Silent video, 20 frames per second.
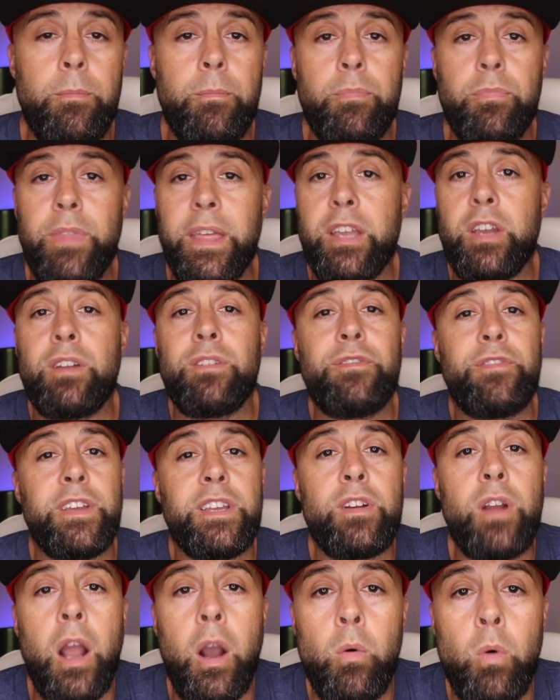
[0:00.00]
They couldn't
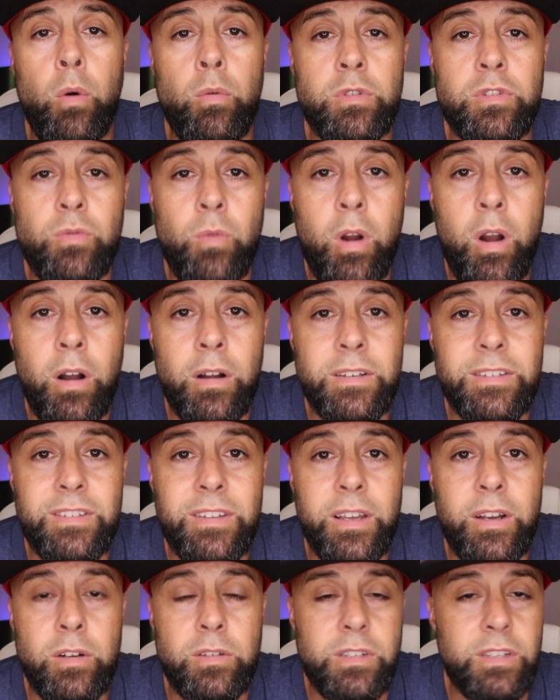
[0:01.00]
figure out what was wrong
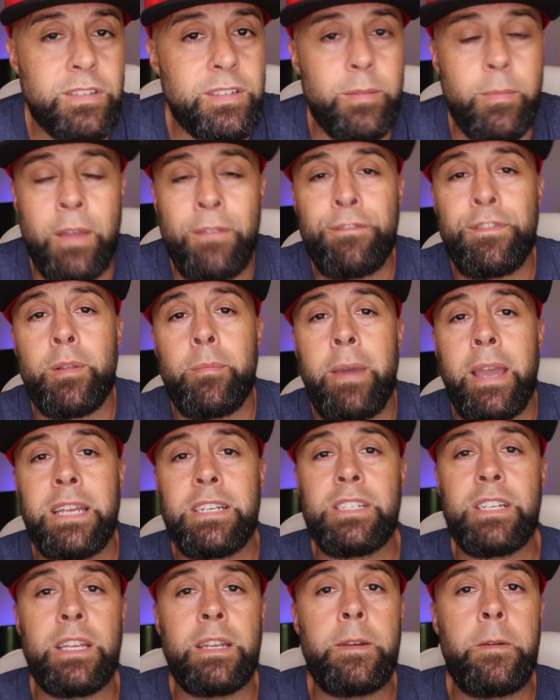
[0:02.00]
still, just some
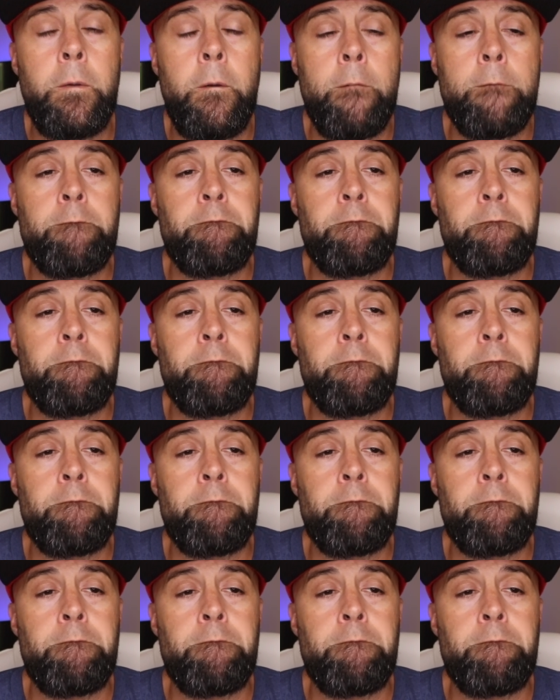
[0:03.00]
inflammation.